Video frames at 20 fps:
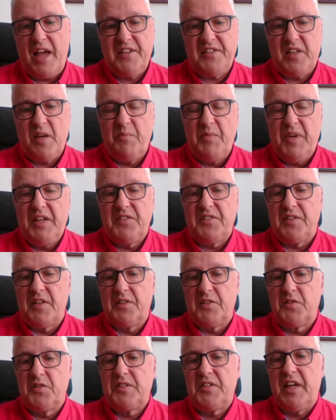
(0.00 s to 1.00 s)
SMEs
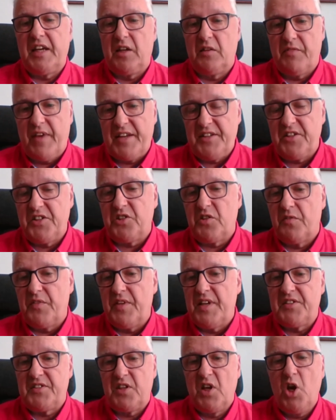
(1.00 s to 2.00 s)
that take advantage of
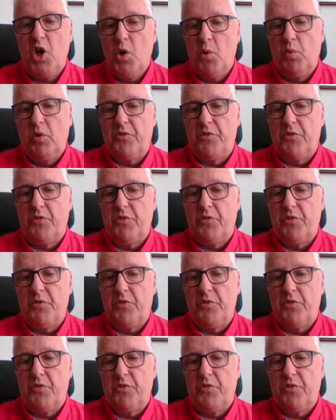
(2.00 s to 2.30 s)
this